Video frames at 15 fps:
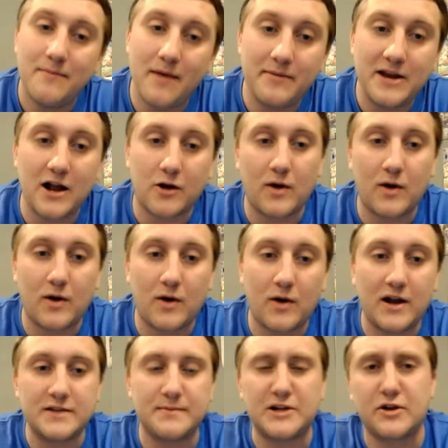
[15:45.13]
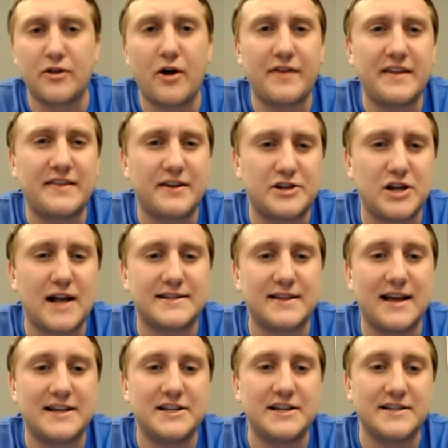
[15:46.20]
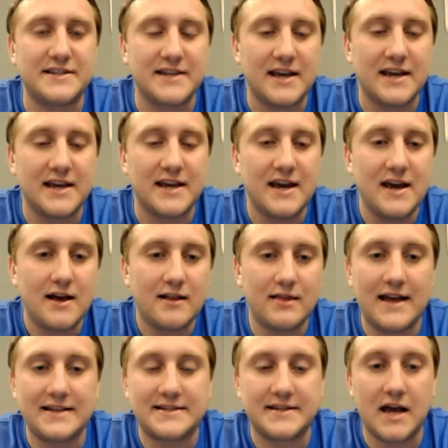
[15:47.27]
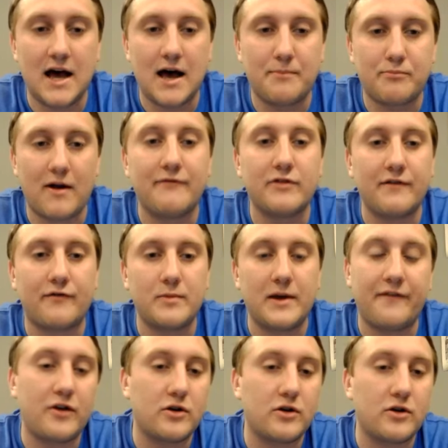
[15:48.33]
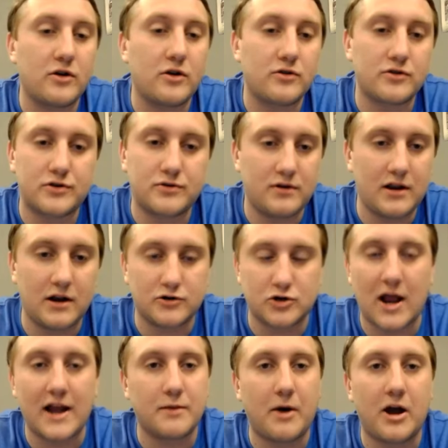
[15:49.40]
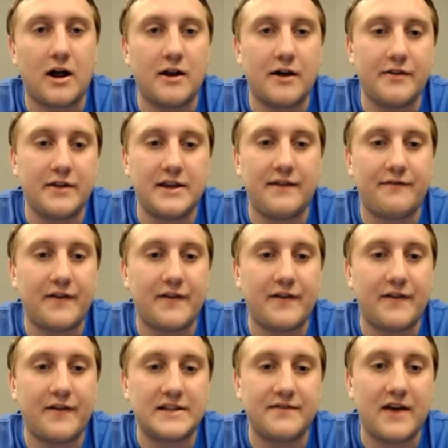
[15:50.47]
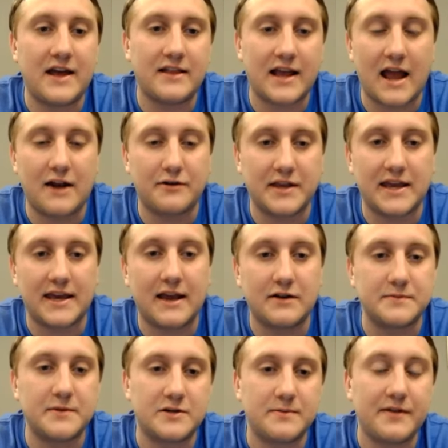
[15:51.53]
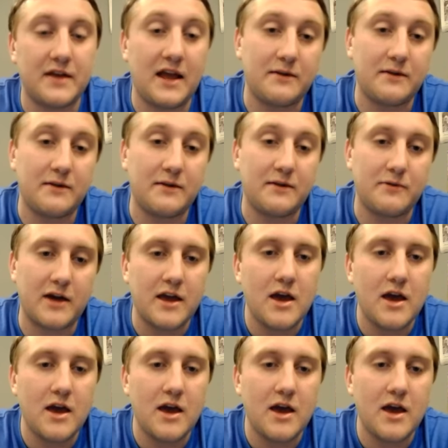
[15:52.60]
Maybe not quite as much. Although I think the shot selection is less prevalent for, if you're, you know, trying your butt out on the defensive end, like, I don't think he cares as much about that. Anyway.